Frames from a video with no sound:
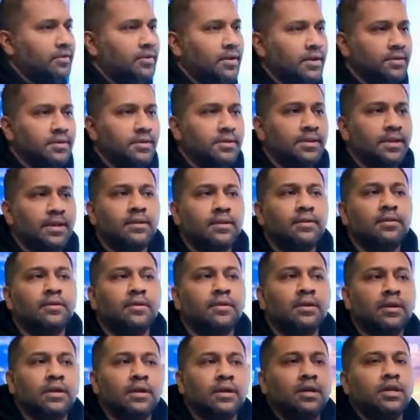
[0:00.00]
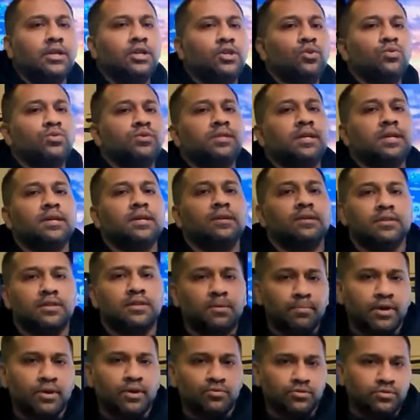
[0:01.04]
rather than using the
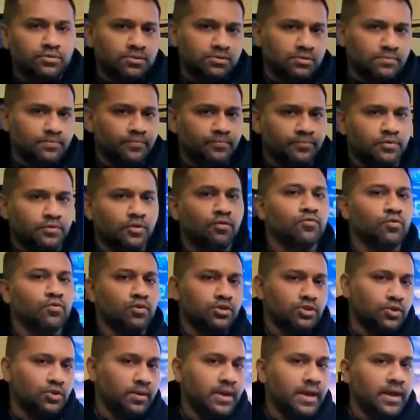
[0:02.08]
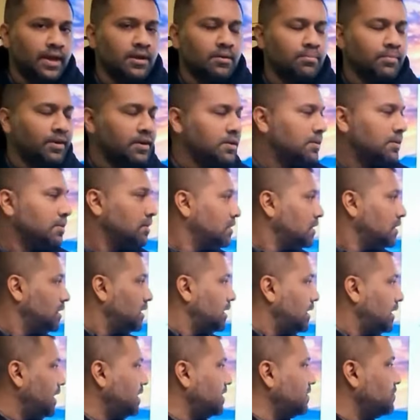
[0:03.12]
mouse. Of course you can, but
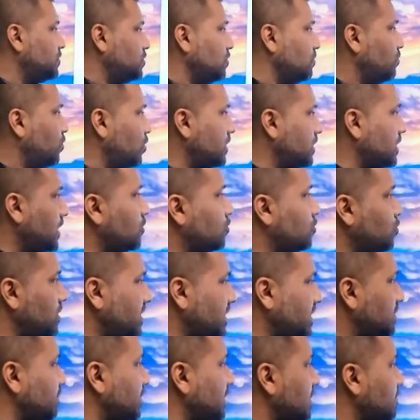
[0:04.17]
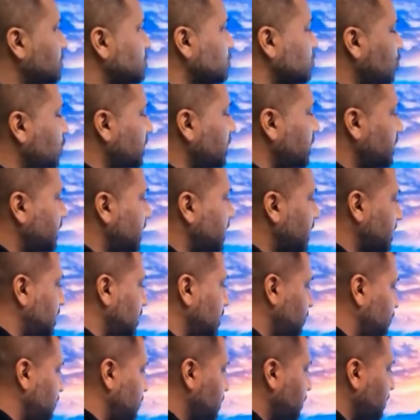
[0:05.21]
it gives you more control, it becomes more interactive.
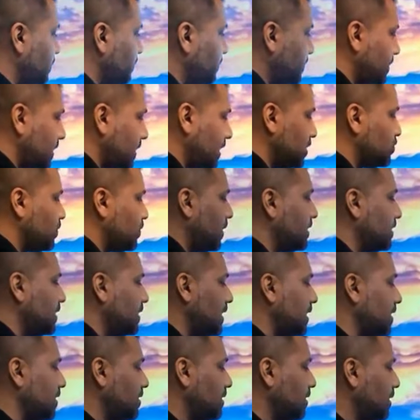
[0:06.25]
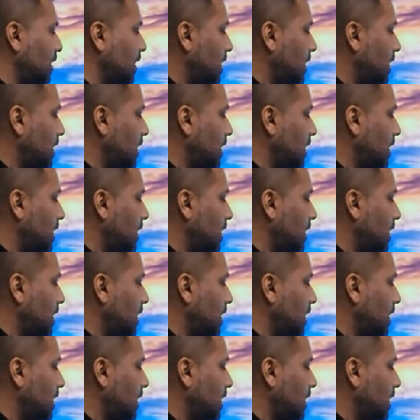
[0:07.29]
That's one thing.